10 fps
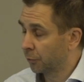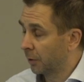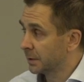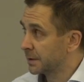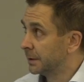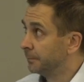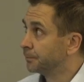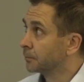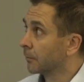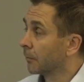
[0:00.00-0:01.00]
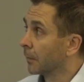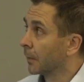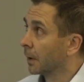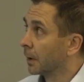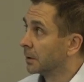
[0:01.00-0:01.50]
to answer
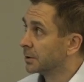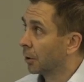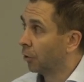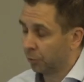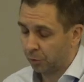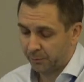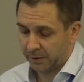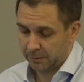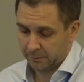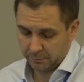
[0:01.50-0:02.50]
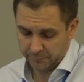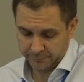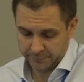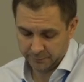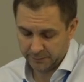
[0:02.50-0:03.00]
the whole topic
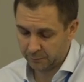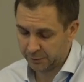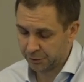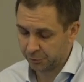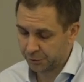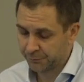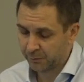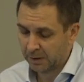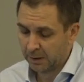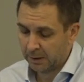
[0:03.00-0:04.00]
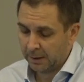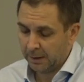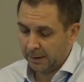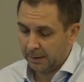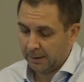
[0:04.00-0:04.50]
of our research.
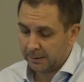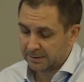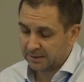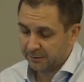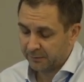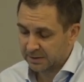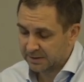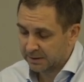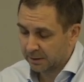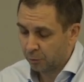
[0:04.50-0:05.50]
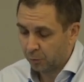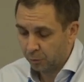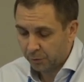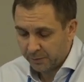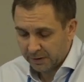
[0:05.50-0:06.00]
And the difference
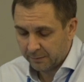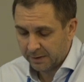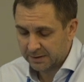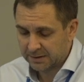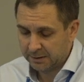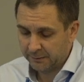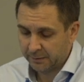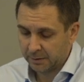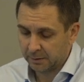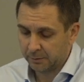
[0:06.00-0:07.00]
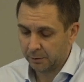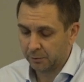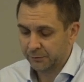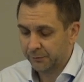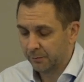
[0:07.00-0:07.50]
could be quite significant
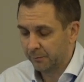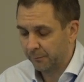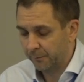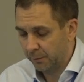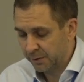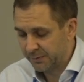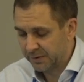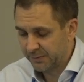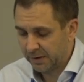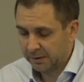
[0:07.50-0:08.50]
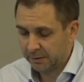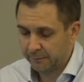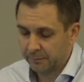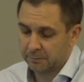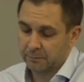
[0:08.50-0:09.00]
because from forest
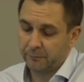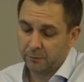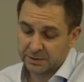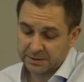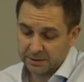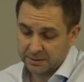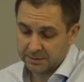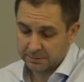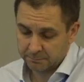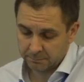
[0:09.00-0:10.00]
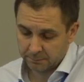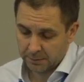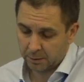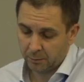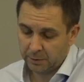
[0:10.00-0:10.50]
perspective, forest is
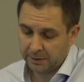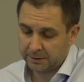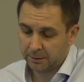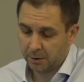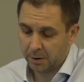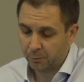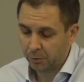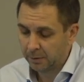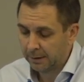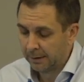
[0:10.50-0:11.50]
accumulating carbon.